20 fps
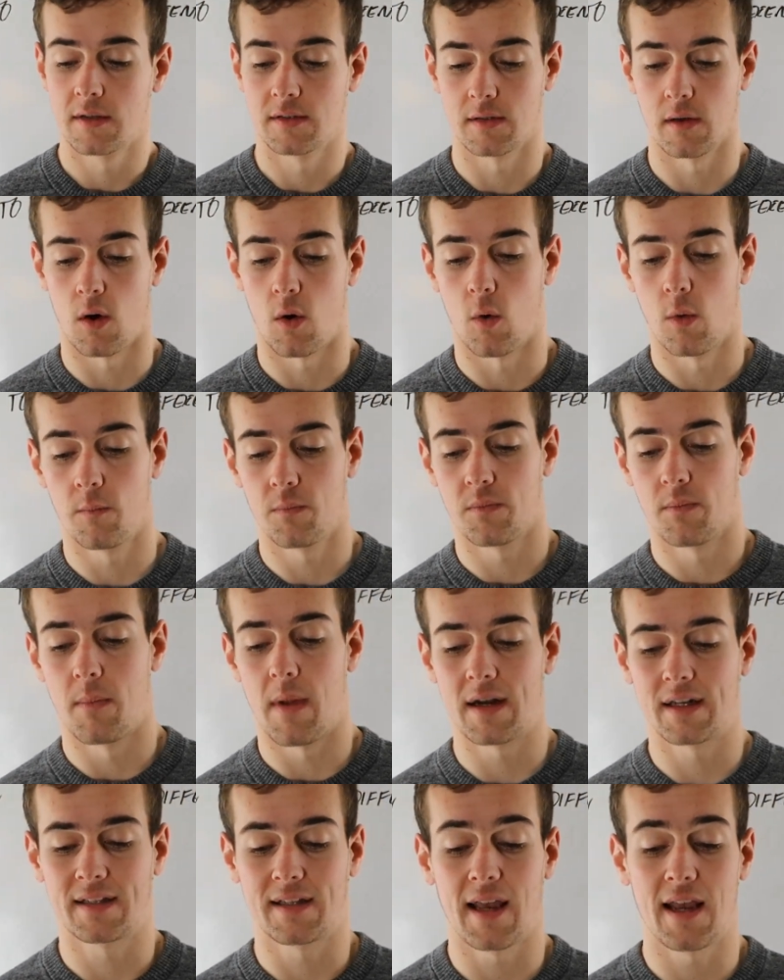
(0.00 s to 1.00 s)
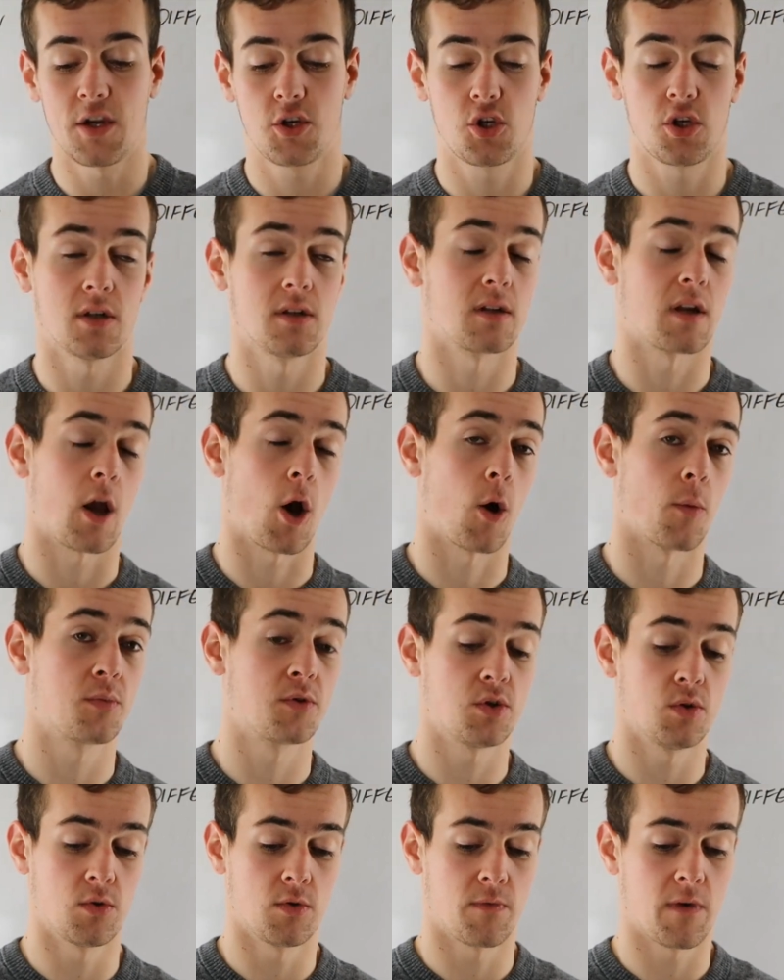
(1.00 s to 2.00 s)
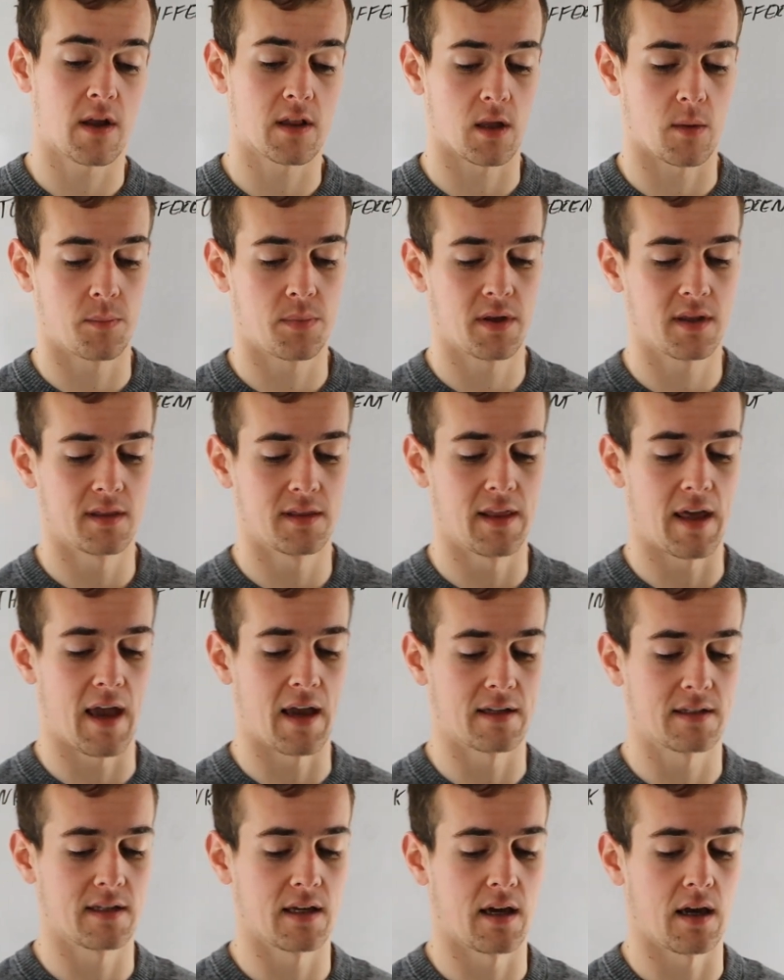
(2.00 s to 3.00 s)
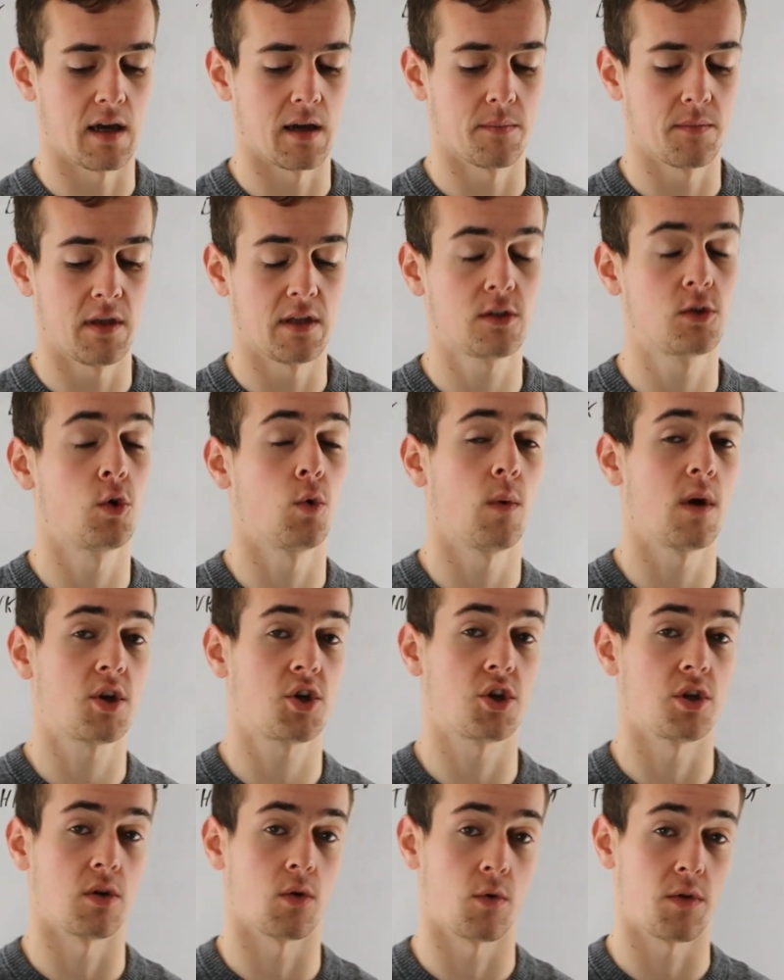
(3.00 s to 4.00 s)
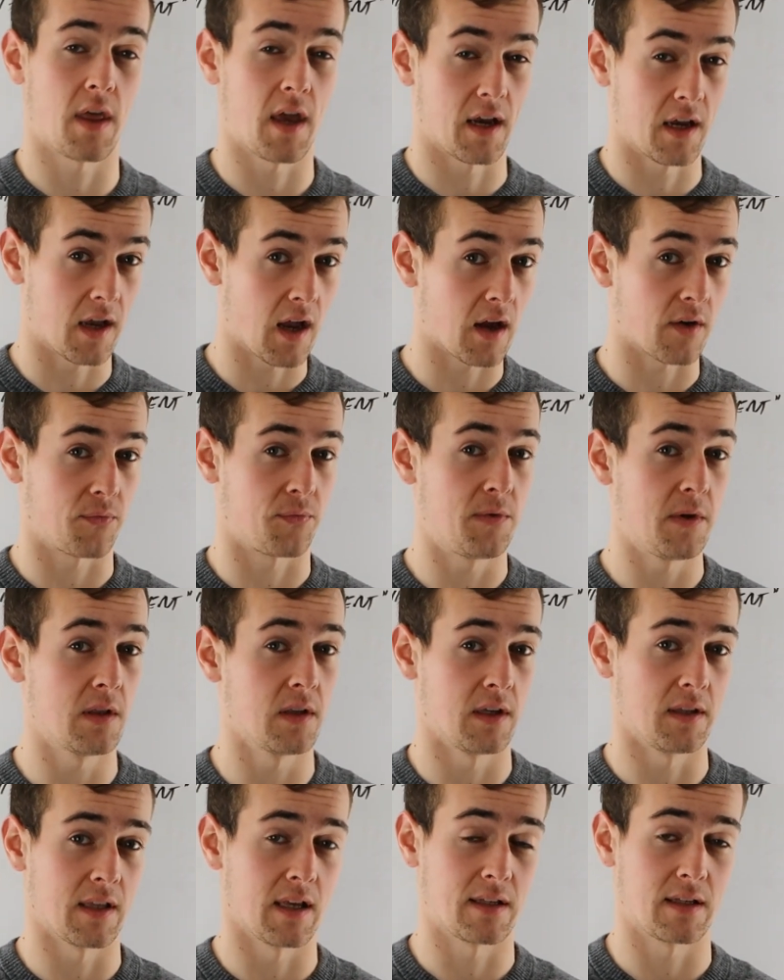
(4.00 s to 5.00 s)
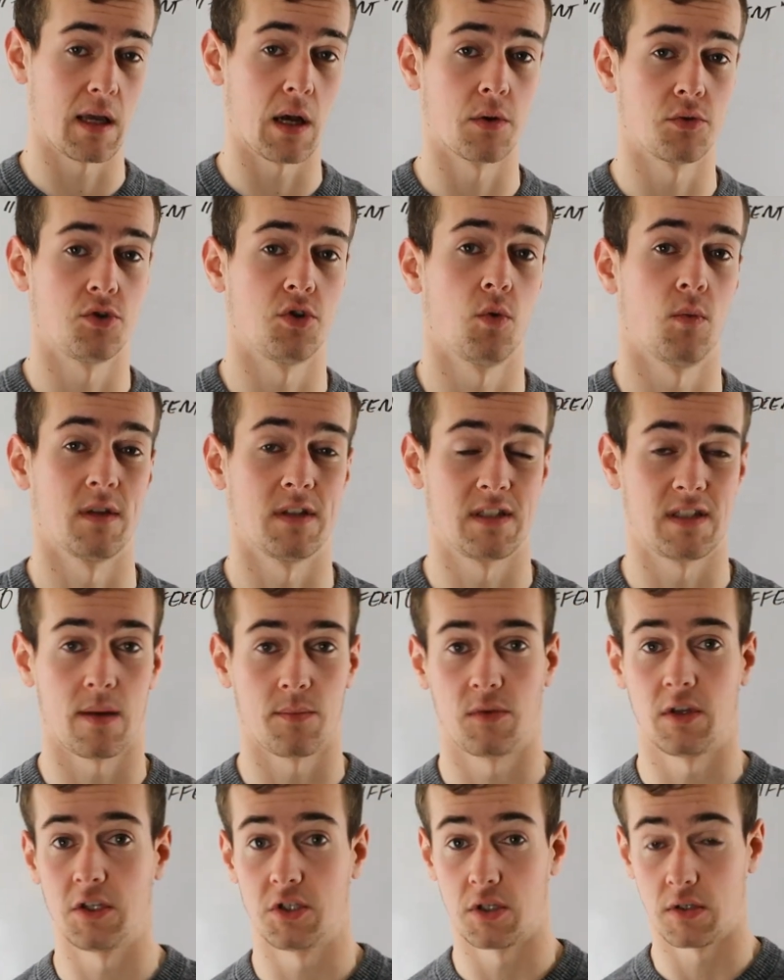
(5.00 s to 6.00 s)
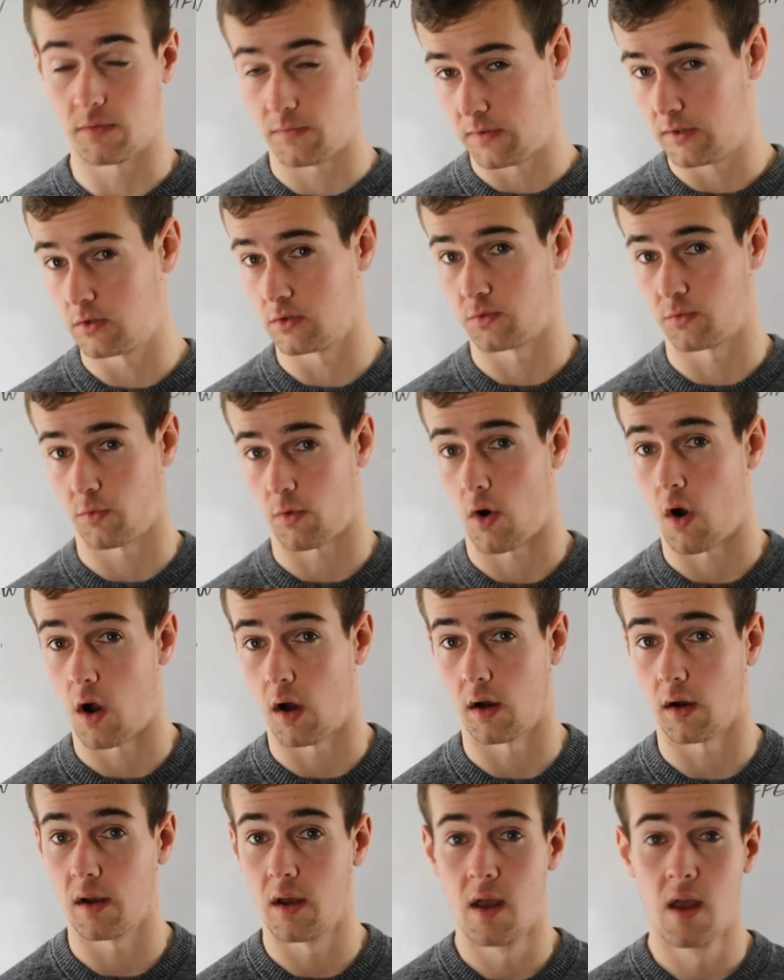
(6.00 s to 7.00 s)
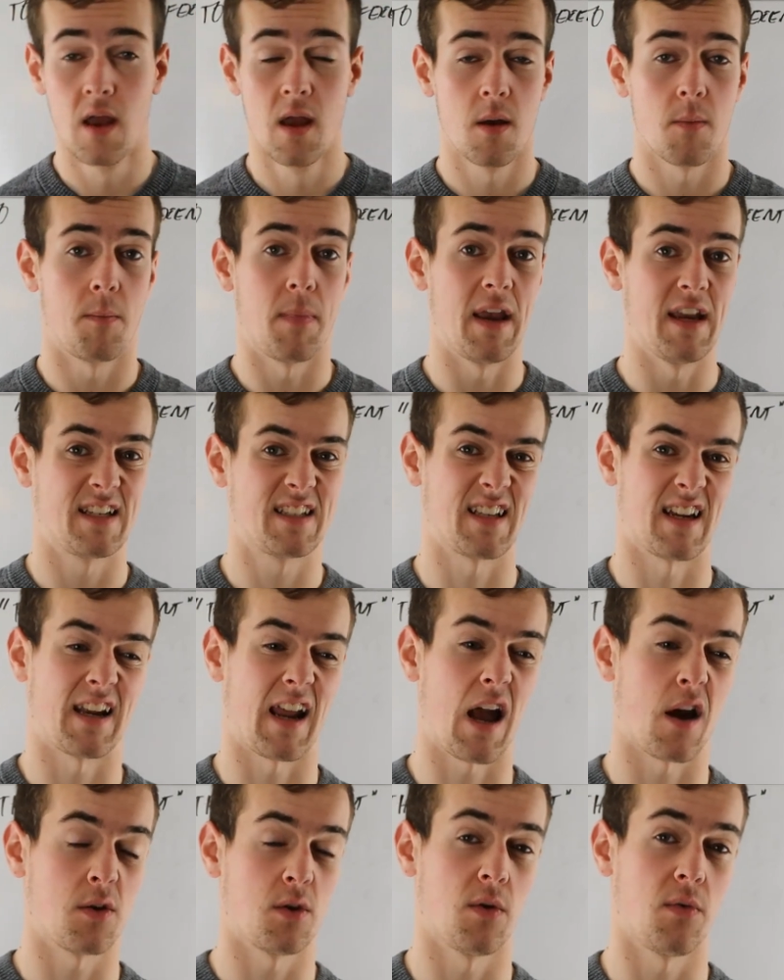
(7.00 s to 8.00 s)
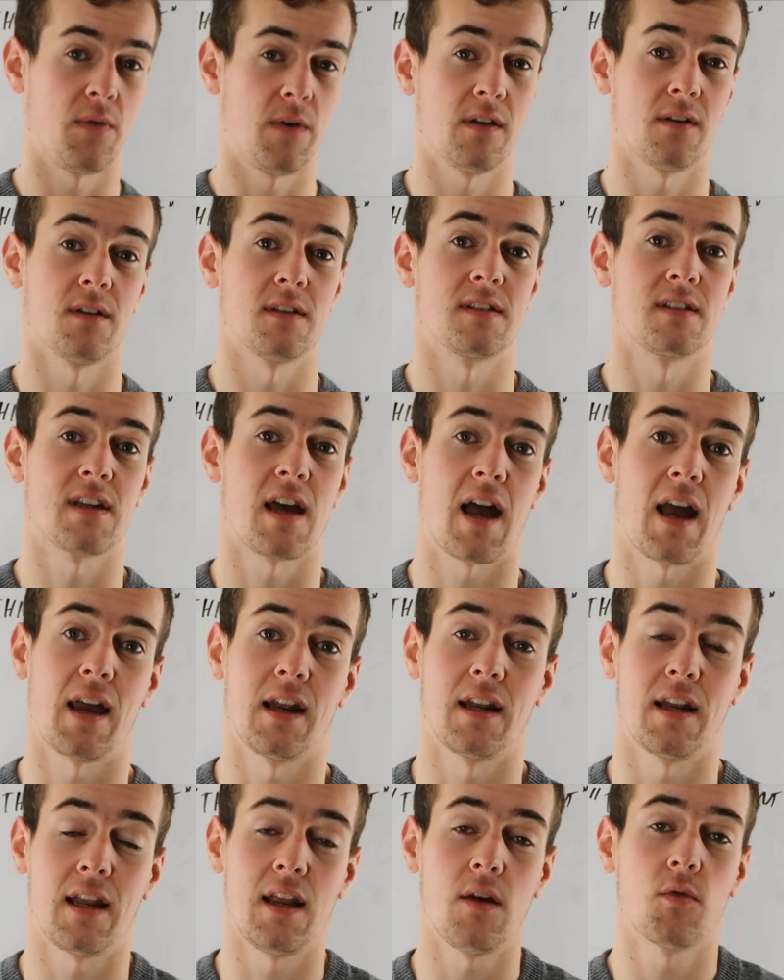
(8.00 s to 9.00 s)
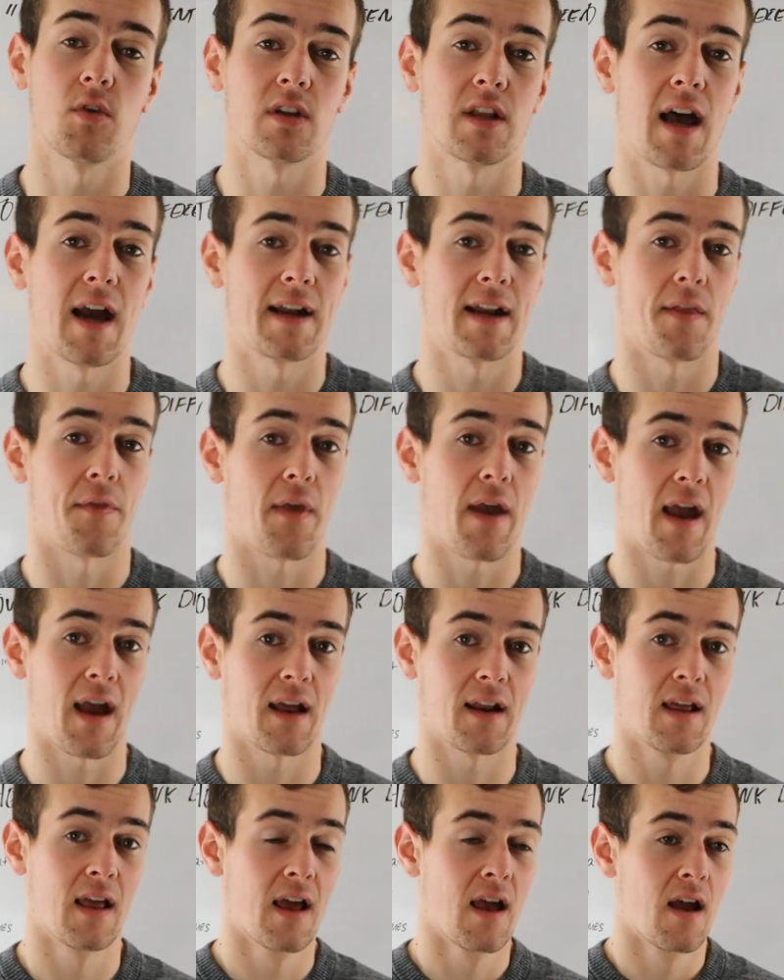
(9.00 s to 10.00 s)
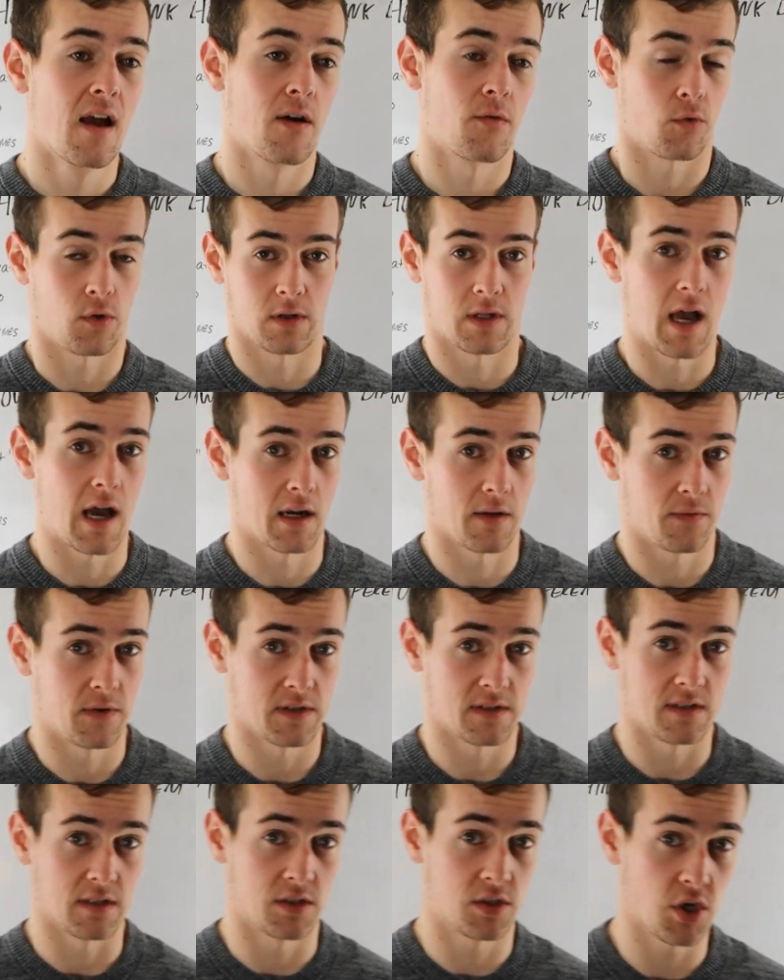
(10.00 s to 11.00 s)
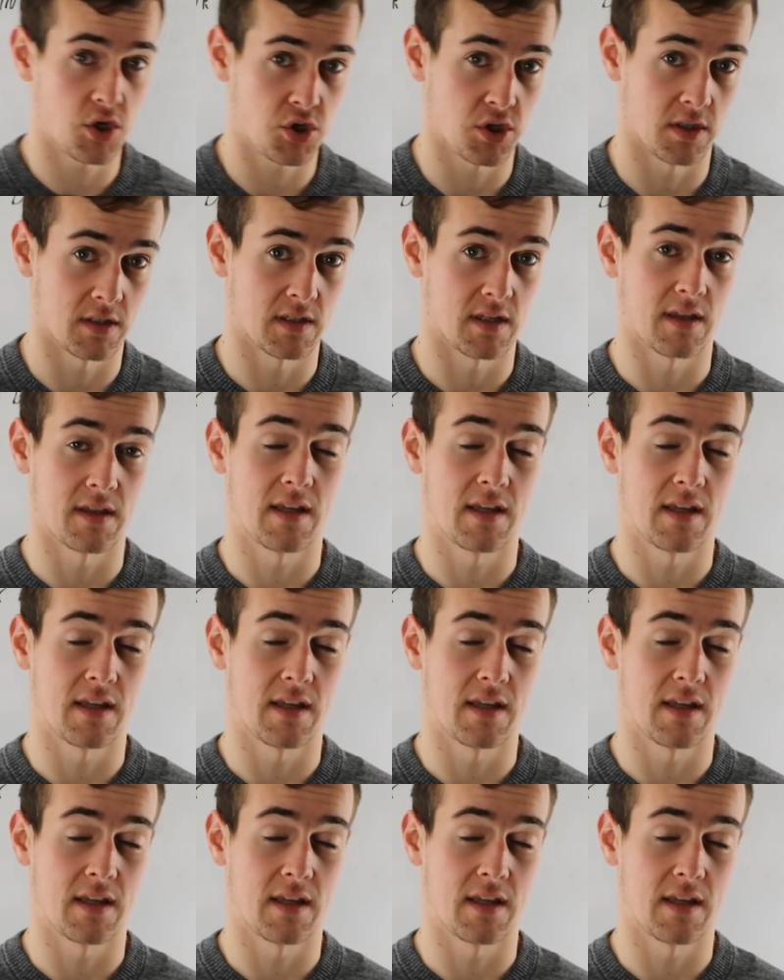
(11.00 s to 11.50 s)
So meditation helps you develop that uh, intuition or that gut feeling that tells you when something just feels wrong based on how you feel inside. And he relied on that for a lot of his decisions.